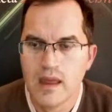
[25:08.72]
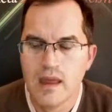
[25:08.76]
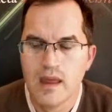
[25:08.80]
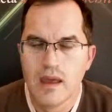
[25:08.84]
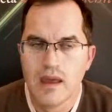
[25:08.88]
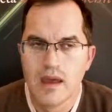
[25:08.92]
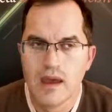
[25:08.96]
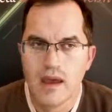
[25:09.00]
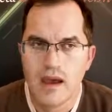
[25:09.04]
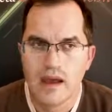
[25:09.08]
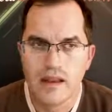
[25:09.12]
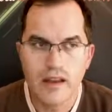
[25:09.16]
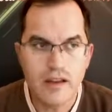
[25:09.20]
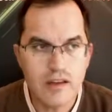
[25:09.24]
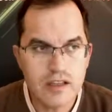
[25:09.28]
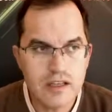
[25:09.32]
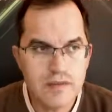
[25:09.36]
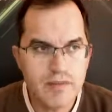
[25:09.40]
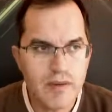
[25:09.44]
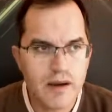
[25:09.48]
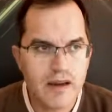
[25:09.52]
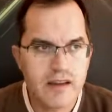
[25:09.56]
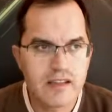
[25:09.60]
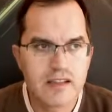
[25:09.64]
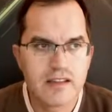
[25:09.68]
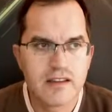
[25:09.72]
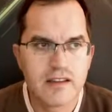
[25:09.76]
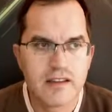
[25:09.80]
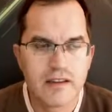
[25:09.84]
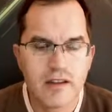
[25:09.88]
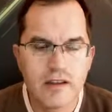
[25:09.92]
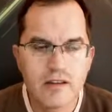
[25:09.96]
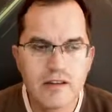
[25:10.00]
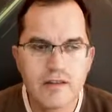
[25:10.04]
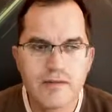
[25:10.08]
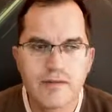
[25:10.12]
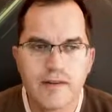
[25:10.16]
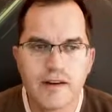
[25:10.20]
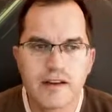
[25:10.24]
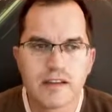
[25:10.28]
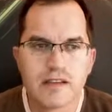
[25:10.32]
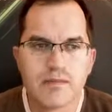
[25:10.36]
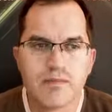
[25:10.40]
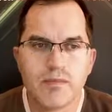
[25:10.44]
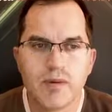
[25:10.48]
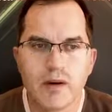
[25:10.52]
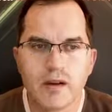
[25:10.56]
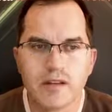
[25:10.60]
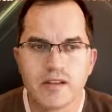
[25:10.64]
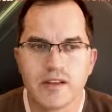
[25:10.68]
A notified
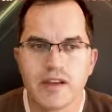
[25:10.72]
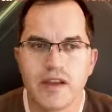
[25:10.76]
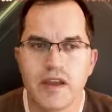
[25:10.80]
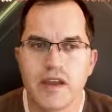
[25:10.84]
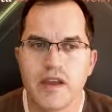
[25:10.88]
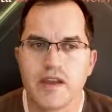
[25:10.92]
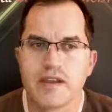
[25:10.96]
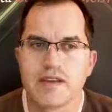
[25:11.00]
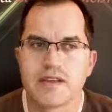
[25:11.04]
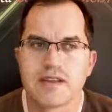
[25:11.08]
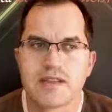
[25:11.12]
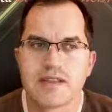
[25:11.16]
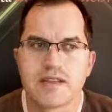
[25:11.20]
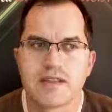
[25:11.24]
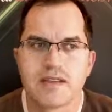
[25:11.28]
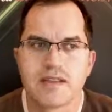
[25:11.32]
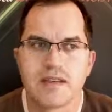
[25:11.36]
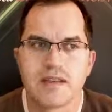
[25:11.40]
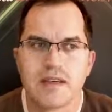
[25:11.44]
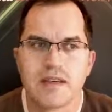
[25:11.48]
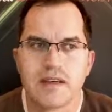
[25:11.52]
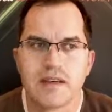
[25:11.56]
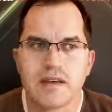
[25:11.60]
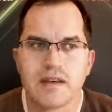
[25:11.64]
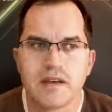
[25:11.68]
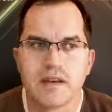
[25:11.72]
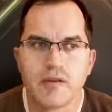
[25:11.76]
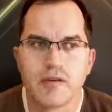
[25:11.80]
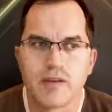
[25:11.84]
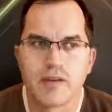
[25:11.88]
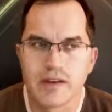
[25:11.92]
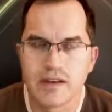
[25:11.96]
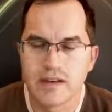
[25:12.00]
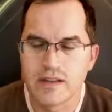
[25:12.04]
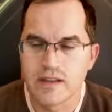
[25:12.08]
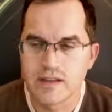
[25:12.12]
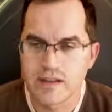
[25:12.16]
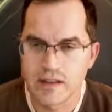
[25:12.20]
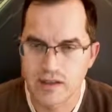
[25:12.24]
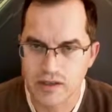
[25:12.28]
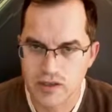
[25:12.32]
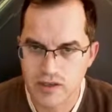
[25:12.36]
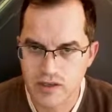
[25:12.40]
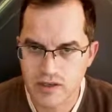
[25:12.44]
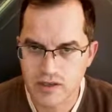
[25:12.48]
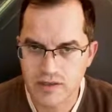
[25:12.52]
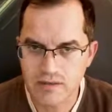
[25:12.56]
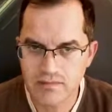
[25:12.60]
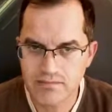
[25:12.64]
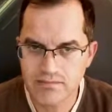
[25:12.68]
body is an
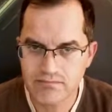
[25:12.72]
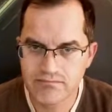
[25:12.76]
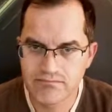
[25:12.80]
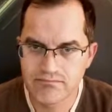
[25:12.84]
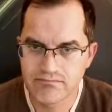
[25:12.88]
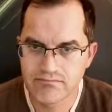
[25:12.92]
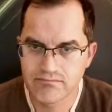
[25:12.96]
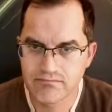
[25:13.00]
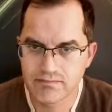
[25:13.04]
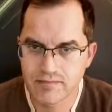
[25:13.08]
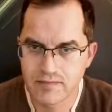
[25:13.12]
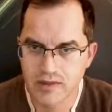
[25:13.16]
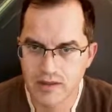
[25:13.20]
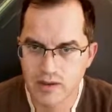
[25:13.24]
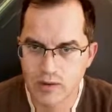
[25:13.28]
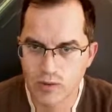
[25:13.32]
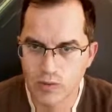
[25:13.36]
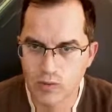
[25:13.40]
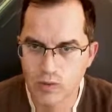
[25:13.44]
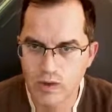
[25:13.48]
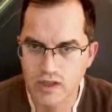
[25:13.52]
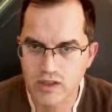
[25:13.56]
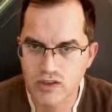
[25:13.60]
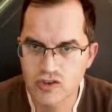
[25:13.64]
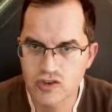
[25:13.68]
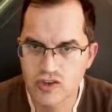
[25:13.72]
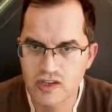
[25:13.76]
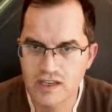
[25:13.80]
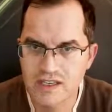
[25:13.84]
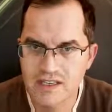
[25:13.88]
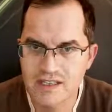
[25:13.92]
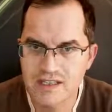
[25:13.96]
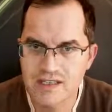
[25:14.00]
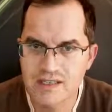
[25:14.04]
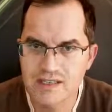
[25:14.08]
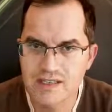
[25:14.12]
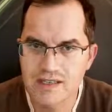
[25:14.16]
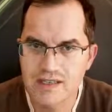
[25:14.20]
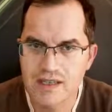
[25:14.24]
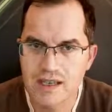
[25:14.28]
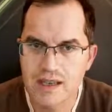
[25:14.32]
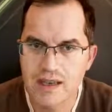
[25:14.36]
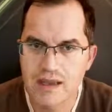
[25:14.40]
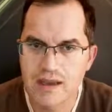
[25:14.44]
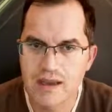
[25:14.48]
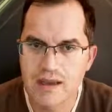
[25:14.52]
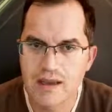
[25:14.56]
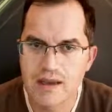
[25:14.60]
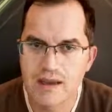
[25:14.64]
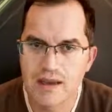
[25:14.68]
organization which is
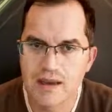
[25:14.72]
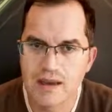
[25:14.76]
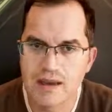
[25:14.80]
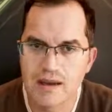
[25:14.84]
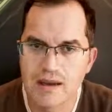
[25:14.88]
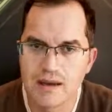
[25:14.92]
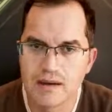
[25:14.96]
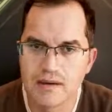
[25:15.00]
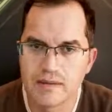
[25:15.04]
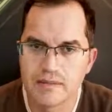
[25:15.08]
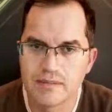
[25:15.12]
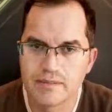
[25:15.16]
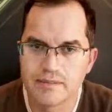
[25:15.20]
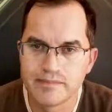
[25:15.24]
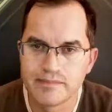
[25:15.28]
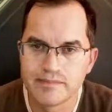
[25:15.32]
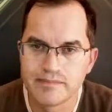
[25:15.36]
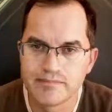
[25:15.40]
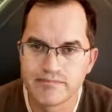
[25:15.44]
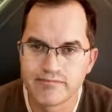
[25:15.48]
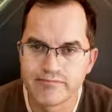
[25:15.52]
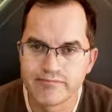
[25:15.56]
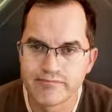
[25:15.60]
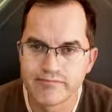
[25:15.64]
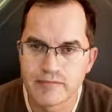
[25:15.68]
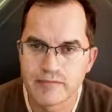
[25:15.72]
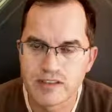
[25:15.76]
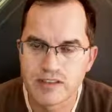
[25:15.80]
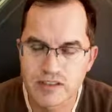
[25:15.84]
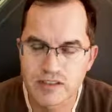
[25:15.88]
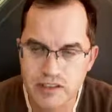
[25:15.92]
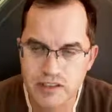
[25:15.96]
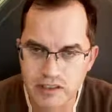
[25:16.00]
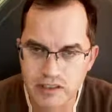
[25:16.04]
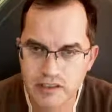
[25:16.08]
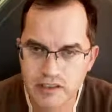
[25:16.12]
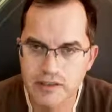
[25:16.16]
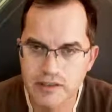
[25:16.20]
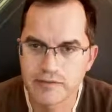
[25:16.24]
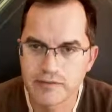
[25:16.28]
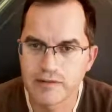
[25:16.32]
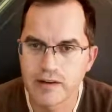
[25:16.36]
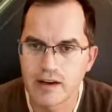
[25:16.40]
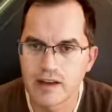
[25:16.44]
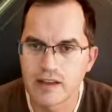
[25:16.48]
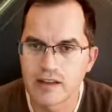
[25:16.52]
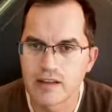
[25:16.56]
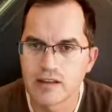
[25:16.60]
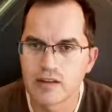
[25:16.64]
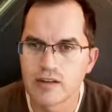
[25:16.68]
certified
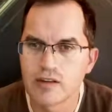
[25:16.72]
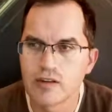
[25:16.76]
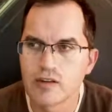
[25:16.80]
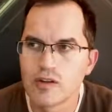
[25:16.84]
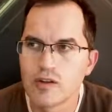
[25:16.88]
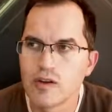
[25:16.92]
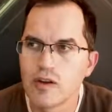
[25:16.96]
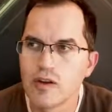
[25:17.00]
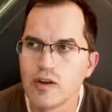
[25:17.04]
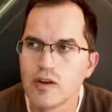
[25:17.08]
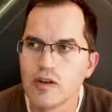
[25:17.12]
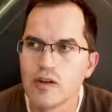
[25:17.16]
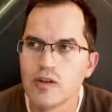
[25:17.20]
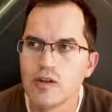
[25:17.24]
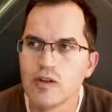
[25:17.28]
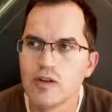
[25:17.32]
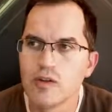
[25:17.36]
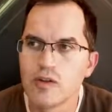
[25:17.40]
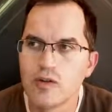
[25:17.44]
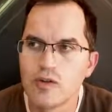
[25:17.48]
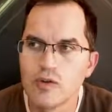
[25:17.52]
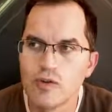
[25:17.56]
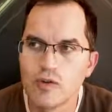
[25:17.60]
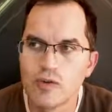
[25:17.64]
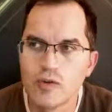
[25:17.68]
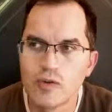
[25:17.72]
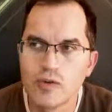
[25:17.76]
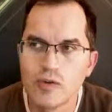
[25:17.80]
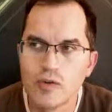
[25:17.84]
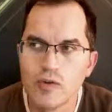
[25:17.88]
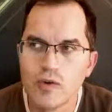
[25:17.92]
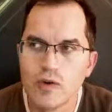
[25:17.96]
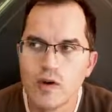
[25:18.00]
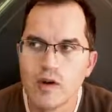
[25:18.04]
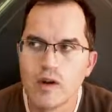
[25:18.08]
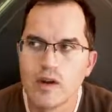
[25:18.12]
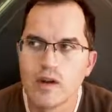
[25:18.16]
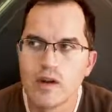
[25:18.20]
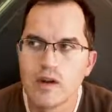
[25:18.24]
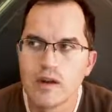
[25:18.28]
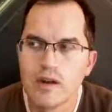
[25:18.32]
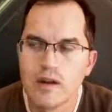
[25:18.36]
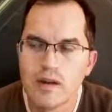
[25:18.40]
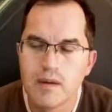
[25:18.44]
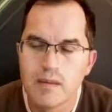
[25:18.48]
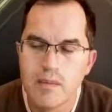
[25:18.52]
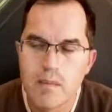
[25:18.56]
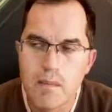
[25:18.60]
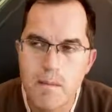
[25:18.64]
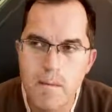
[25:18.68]
to
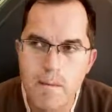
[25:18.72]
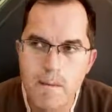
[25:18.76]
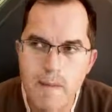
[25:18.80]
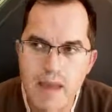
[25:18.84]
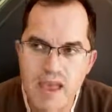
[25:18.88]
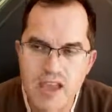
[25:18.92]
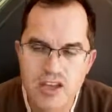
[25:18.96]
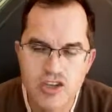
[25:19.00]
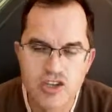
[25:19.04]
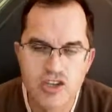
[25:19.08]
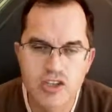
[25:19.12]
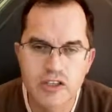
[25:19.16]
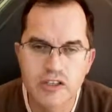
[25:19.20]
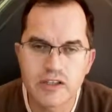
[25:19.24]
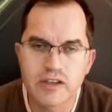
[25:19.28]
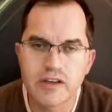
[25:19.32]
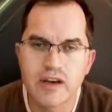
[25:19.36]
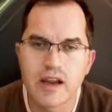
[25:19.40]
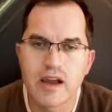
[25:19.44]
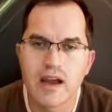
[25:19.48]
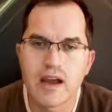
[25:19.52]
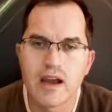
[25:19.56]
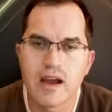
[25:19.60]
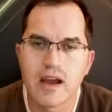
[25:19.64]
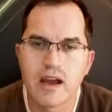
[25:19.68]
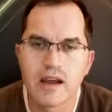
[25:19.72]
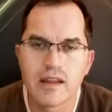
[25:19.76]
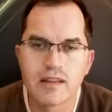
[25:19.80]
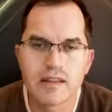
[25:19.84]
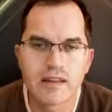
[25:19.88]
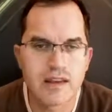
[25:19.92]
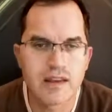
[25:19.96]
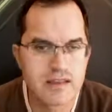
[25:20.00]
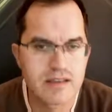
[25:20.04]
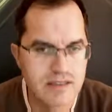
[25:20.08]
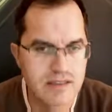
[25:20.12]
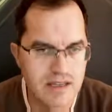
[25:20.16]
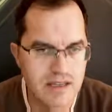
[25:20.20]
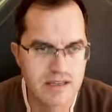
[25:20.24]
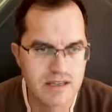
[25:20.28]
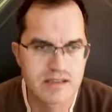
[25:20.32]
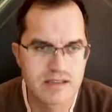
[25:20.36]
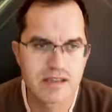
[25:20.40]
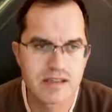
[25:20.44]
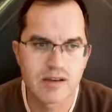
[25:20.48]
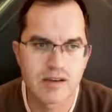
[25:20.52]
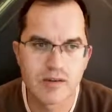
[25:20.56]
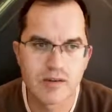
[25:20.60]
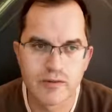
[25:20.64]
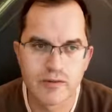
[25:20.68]
measure and assess the
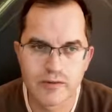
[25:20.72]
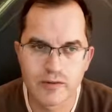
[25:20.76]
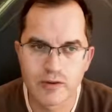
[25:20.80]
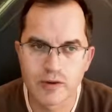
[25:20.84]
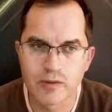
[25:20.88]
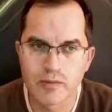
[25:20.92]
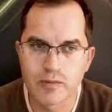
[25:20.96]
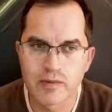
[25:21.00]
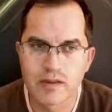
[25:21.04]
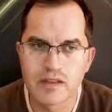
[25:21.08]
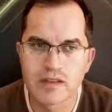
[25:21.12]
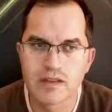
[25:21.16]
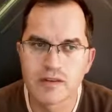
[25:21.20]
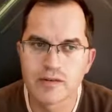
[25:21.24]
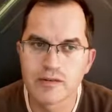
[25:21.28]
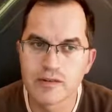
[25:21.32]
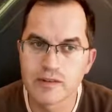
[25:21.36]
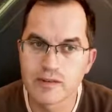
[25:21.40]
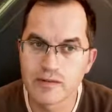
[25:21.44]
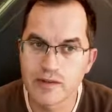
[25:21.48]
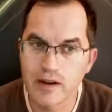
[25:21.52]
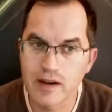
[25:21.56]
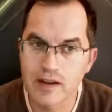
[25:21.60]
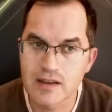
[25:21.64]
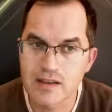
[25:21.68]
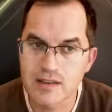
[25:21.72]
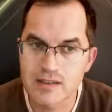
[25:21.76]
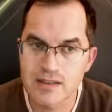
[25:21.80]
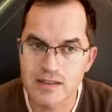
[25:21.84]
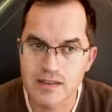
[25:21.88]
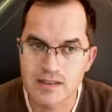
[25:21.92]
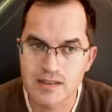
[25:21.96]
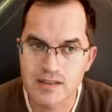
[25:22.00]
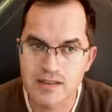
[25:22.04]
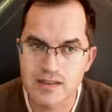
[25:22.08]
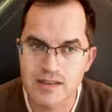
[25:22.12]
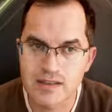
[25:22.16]
conformity of devices.